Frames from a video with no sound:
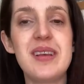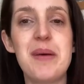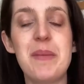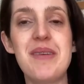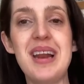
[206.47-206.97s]

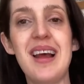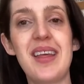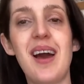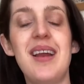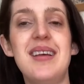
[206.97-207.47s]
Um, I really like the
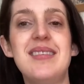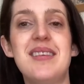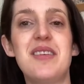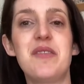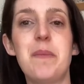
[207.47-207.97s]
colours, the
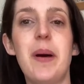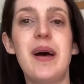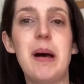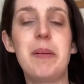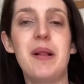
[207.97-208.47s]
sort of
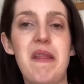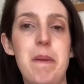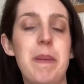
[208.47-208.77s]
purple and